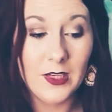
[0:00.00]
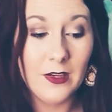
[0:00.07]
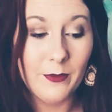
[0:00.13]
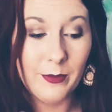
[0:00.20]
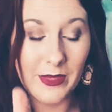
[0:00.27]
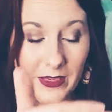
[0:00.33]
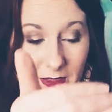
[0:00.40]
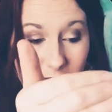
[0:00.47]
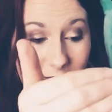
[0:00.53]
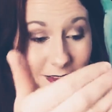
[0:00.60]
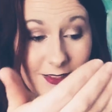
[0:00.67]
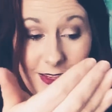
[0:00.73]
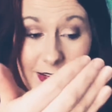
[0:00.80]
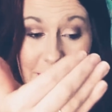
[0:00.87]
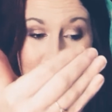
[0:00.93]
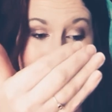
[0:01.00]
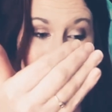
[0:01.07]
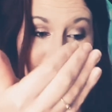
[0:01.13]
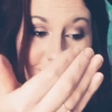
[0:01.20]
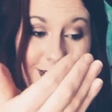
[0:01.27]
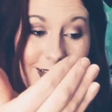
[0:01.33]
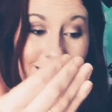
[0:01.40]
because they are
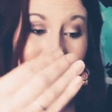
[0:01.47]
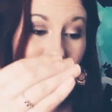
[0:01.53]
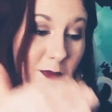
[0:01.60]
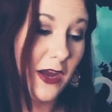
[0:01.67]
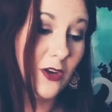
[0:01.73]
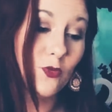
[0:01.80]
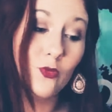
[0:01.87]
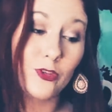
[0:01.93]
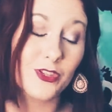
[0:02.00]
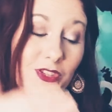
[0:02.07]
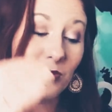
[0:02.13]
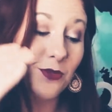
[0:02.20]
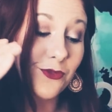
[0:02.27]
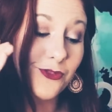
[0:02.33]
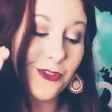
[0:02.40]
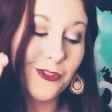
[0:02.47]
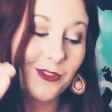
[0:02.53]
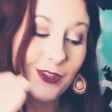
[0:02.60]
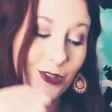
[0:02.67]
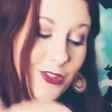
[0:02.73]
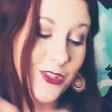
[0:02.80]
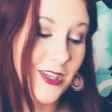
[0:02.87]
the battle-worn soldier,
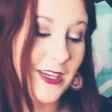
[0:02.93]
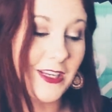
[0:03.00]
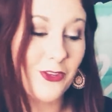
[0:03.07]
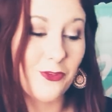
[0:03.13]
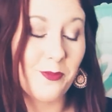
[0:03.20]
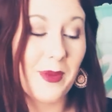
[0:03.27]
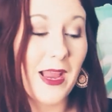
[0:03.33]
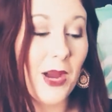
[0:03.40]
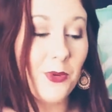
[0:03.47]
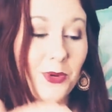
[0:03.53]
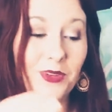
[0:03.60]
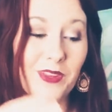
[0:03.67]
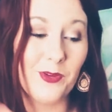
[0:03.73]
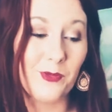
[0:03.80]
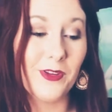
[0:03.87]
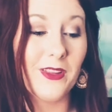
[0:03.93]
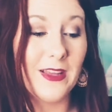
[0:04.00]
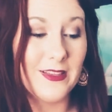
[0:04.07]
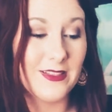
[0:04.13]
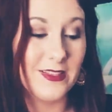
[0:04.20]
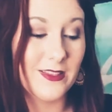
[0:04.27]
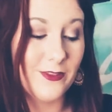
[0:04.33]
they're standing in their power, they
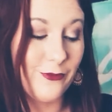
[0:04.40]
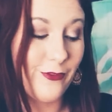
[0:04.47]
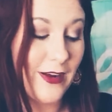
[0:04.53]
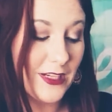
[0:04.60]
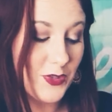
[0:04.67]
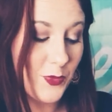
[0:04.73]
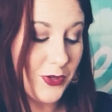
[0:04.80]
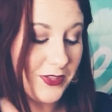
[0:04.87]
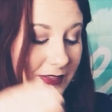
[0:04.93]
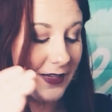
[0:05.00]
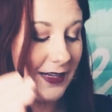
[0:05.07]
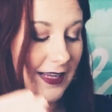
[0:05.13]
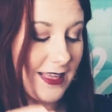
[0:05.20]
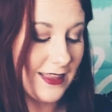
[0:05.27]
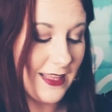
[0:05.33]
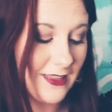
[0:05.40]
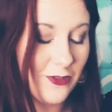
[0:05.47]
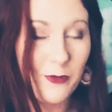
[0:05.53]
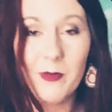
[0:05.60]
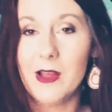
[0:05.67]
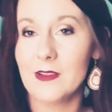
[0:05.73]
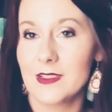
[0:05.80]
realize that the fight's worth it, and then they're
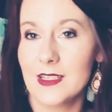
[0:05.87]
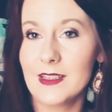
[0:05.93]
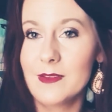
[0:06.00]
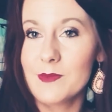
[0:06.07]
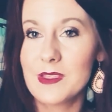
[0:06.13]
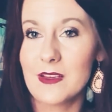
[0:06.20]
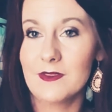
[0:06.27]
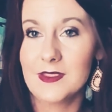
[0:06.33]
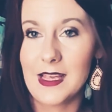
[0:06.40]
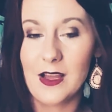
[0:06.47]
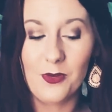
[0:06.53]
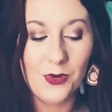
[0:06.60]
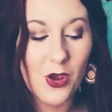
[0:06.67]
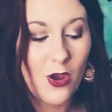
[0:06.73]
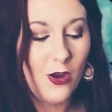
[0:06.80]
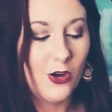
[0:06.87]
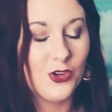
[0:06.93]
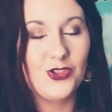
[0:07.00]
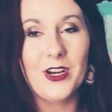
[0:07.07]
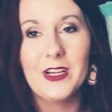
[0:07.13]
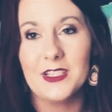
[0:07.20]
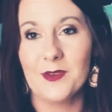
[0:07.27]
balancing themselves out or
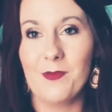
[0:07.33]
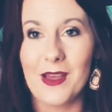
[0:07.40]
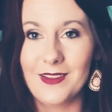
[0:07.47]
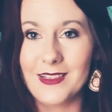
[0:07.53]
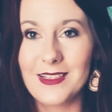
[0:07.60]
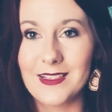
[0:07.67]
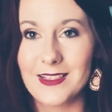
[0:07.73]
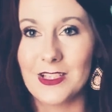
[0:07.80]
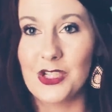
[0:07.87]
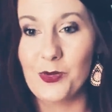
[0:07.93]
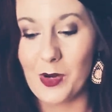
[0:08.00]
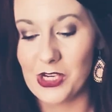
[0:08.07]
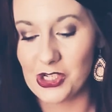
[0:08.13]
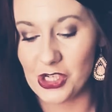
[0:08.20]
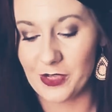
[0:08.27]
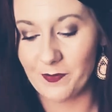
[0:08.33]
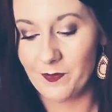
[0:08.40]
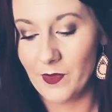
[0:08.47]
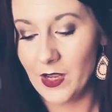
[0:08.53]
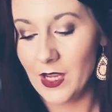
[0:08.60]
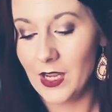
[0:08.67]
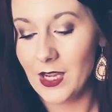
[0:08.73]
trying to balance the situation.
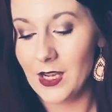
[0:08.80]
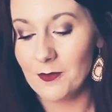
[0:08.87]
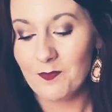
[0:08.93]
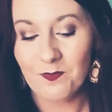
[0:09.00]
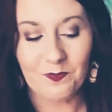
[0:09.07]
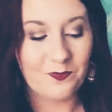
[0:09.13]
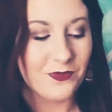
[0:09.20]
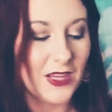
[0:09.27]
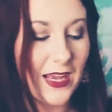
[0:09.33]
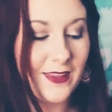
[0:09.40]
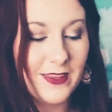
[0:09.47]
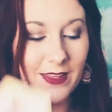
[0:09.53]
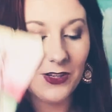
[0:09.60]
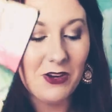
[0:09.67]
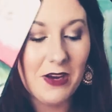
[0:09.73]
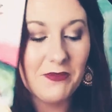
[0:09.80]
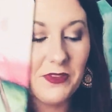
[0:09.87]
And then you have